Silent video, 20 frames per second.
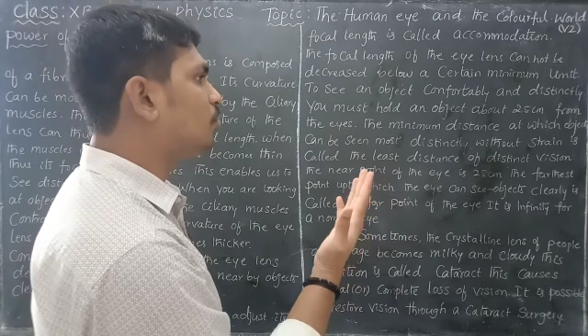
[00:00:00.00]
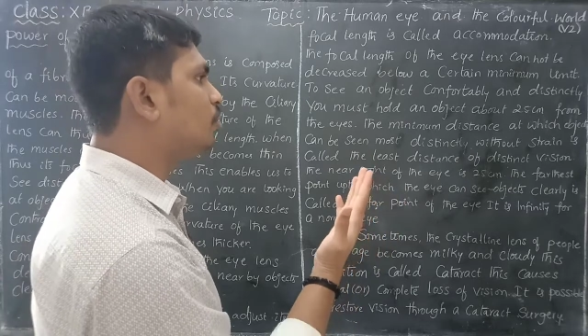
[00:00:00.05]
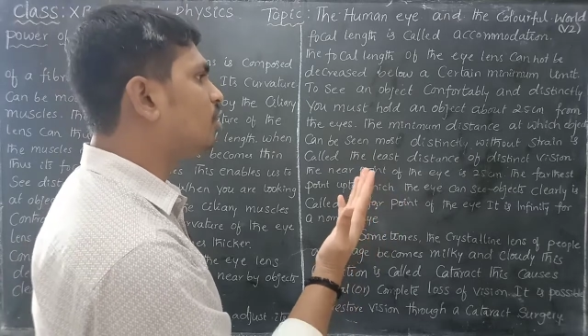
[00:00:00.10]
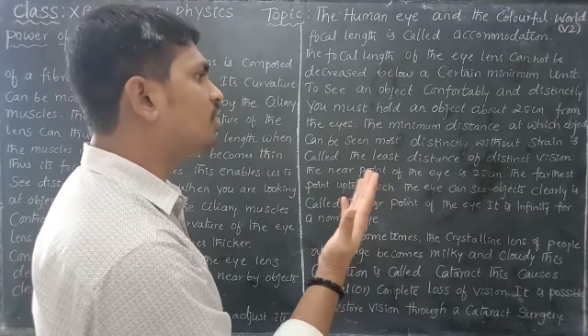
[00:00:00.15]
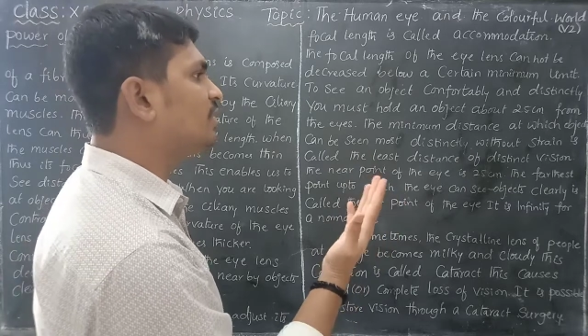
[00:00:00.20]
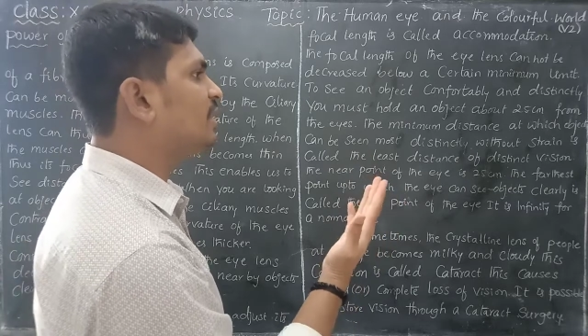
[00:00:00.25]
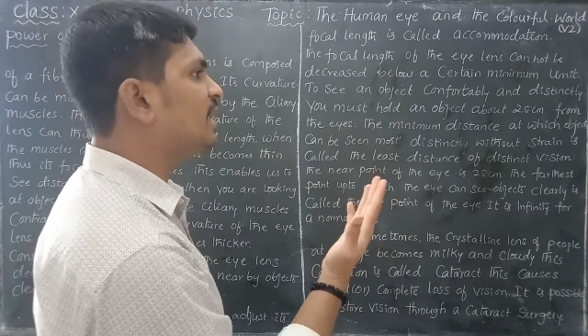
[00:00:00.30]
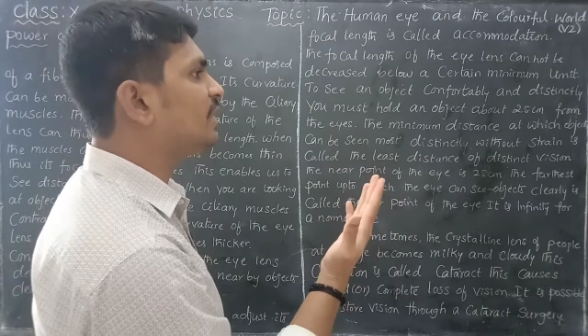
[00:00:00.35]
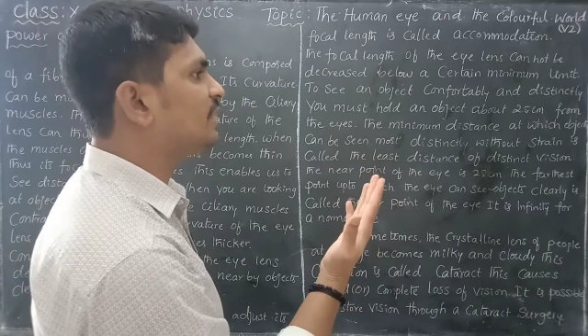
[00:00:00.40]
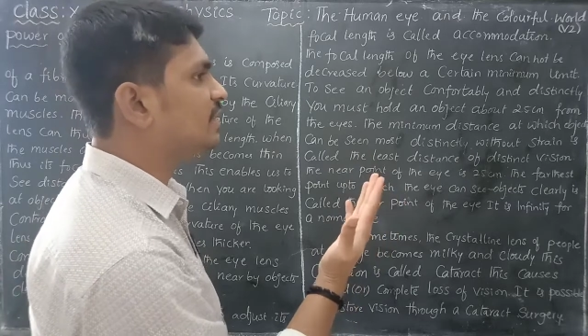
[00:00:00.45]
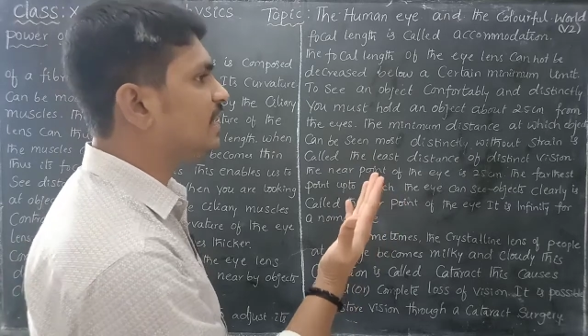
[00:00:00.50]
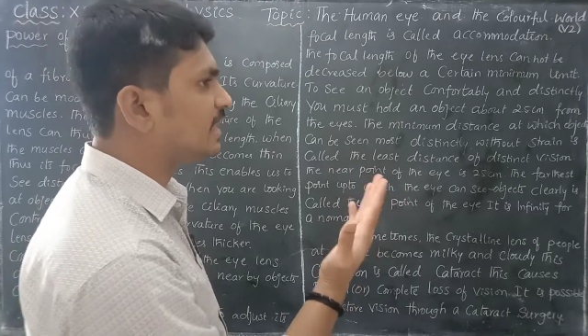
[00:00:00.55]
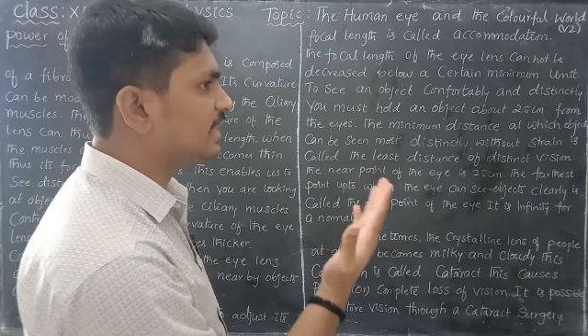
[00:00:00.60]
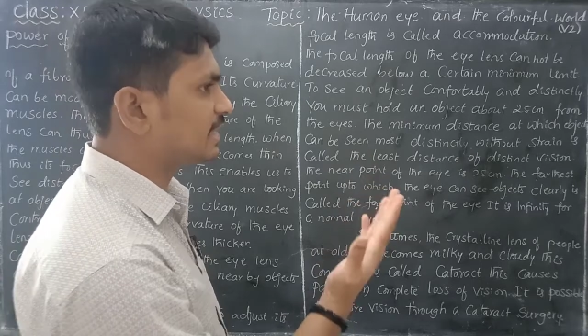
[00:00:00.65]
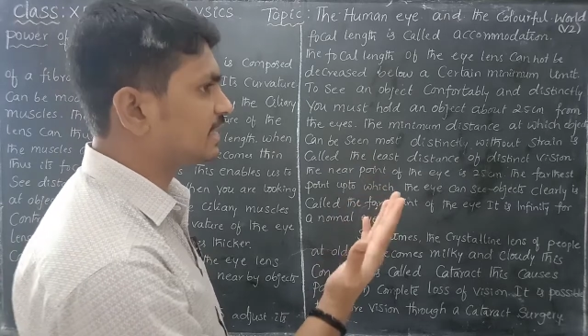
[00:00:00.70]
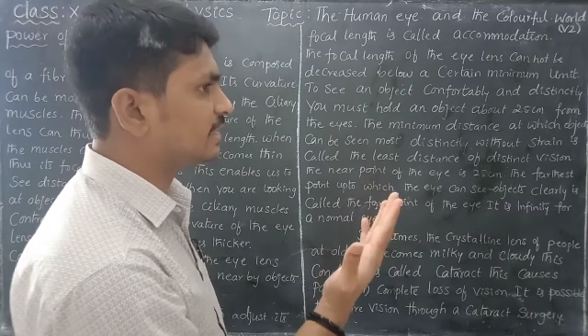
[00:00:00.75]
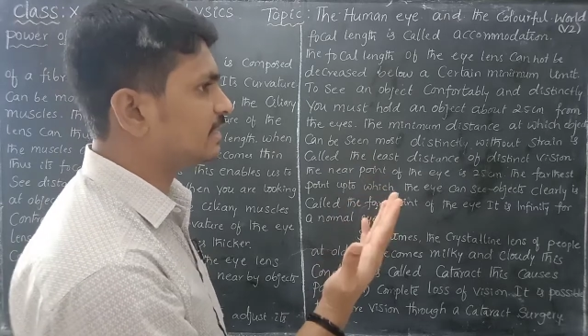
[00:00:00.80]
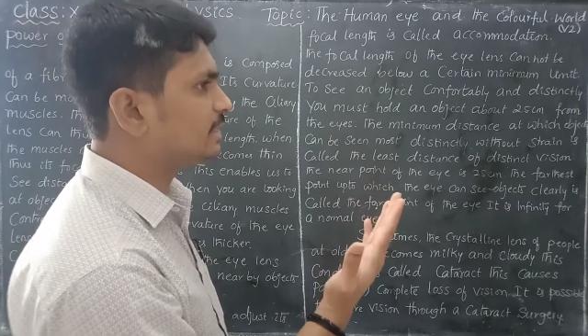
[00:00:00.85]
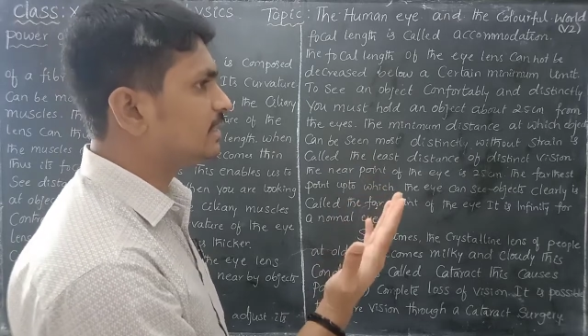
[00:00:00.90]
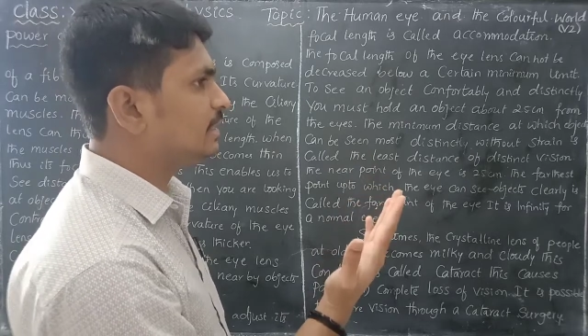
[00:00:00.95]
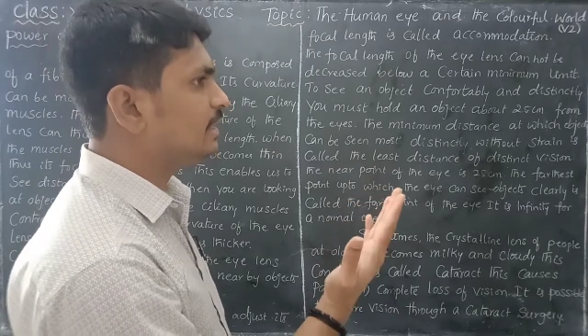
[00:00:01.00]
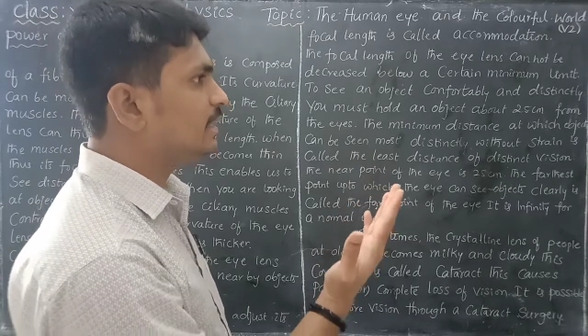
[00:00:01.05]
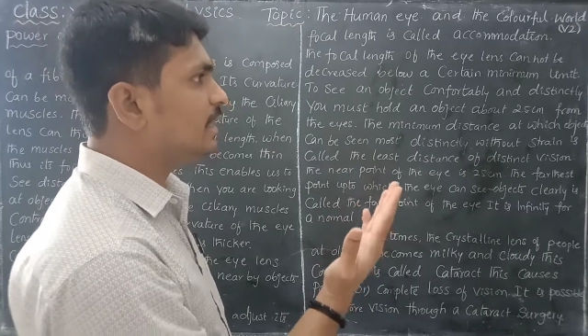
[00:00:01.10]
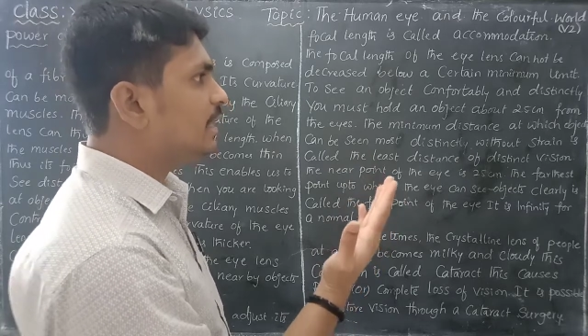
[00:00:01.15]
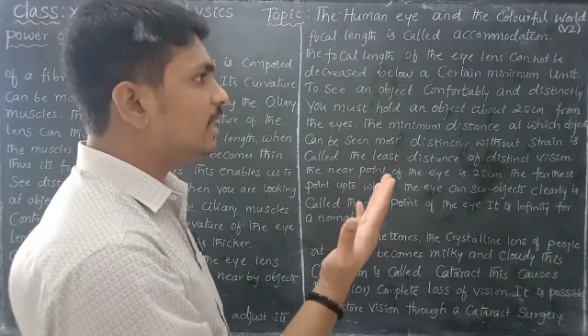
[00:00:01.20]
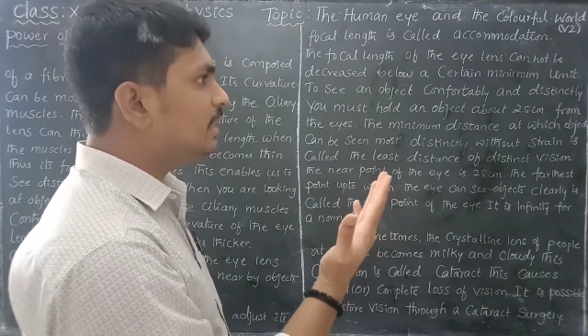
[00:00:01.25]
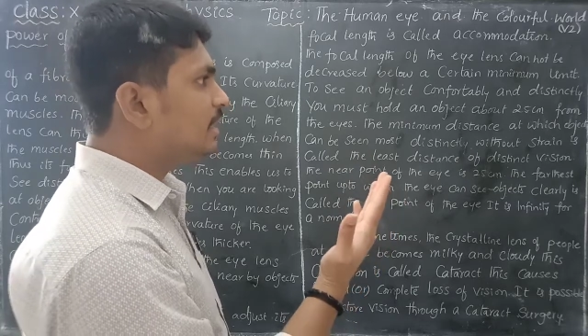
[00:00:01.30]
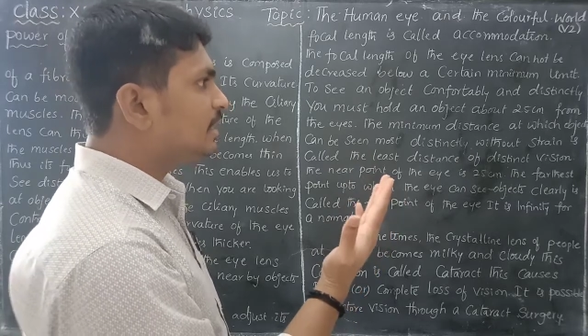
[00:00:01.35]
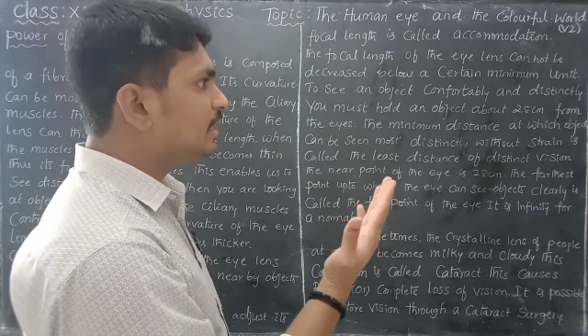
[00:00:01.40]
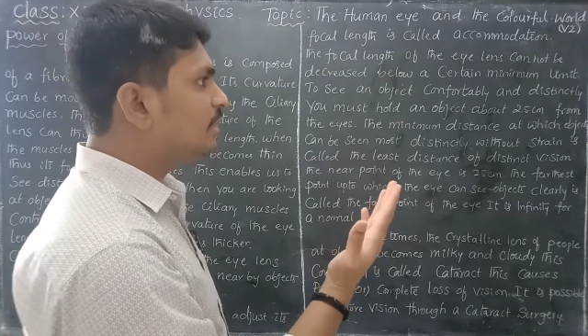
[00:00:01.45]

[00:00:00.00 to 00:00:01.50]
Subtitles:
more than that.